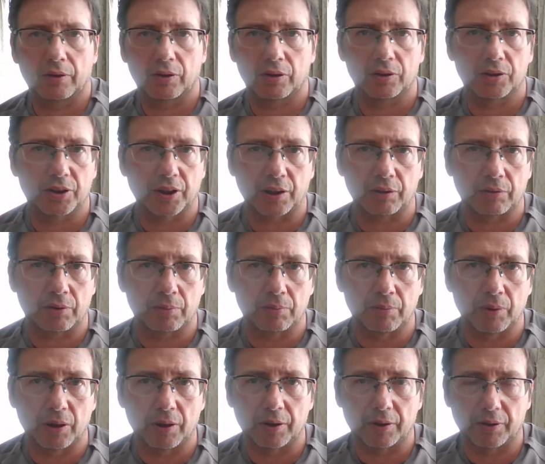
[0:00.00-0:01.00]
General
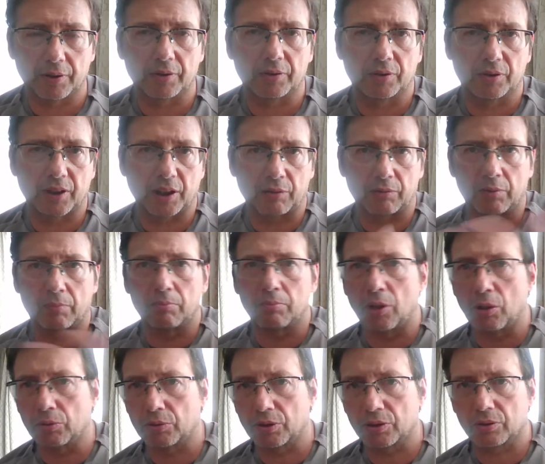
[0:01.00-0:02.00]

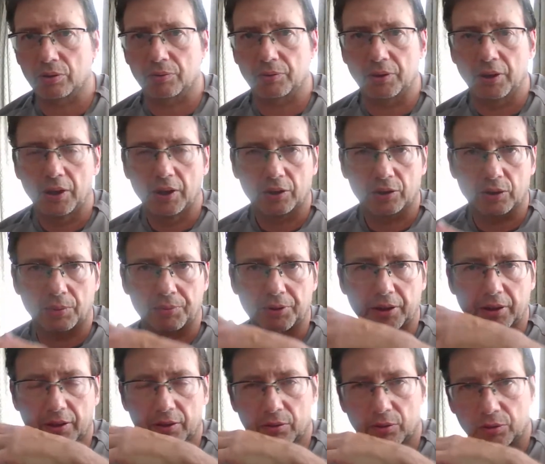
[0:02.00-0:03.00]
Motors or
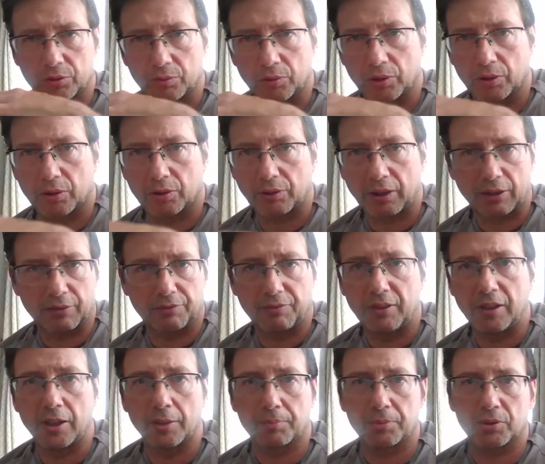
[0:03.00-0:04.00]
something that does like
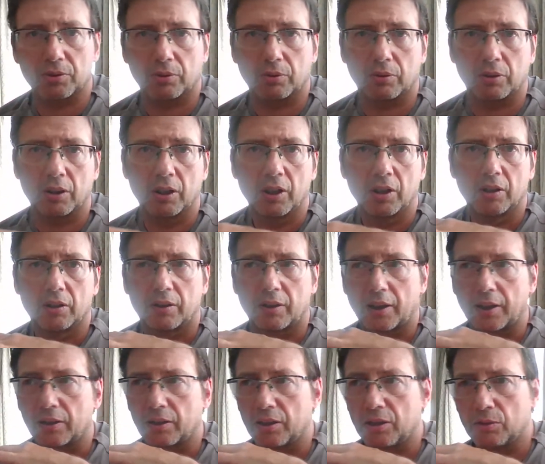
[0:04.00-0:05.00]
Philips or
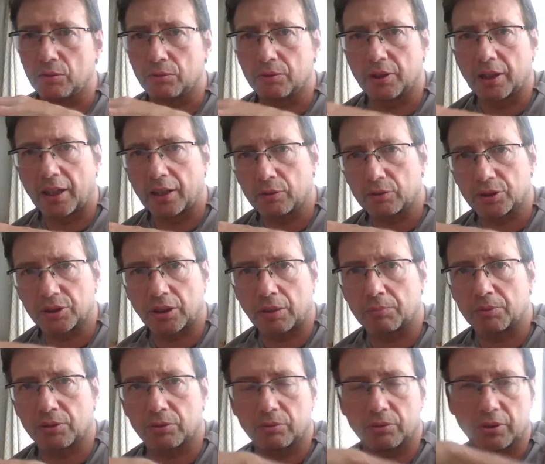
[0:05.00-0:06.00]
like Hyundai or
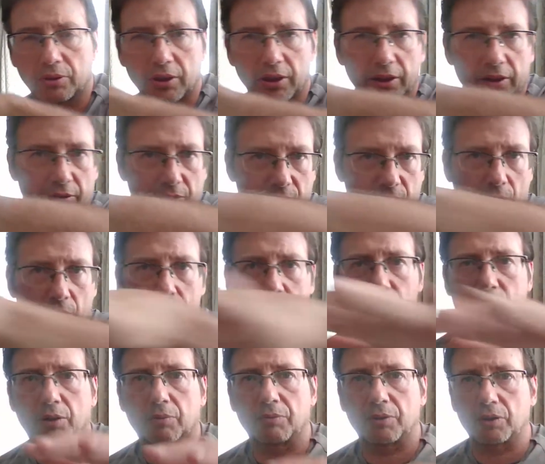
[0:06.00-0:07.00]
Samsung.
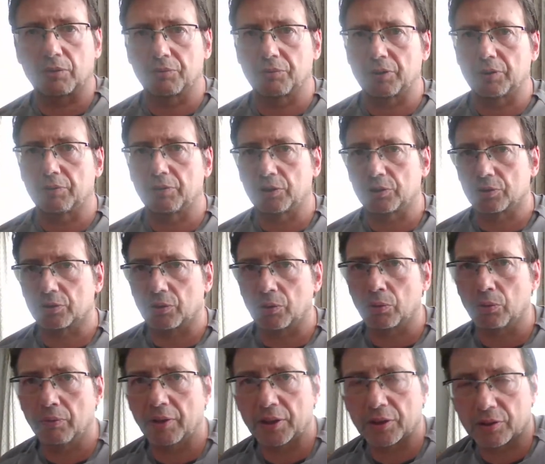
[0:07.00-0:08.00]
Those will
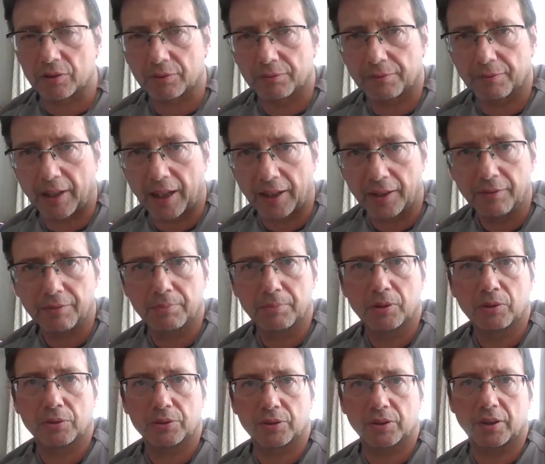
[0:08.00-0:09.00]
always survive
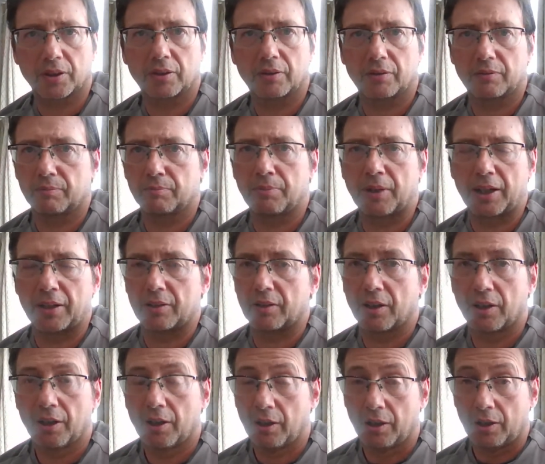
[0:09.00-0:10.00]
because they make
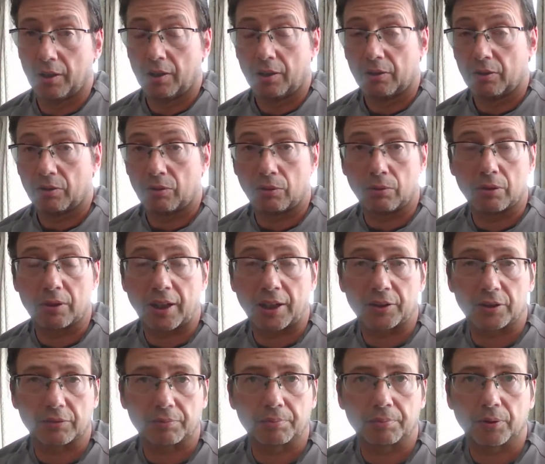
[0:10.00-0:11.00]
all
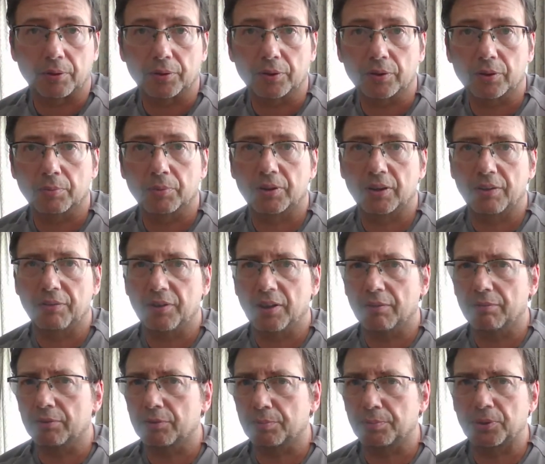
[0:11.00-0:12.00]
kinds of products. But if you
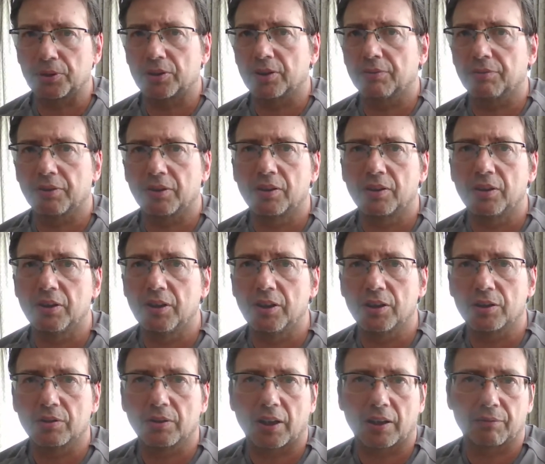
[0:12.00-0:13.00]
have a specific
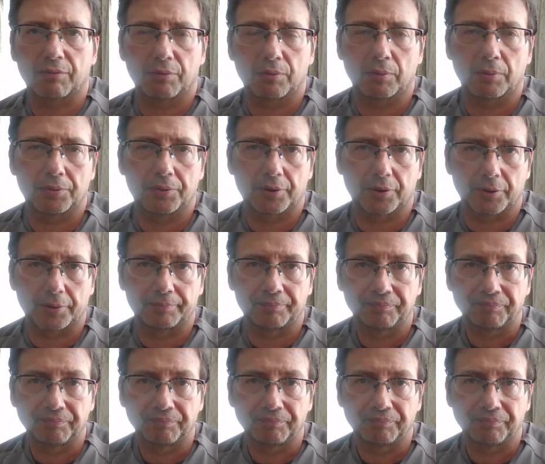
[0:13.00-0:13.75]
niche, like for a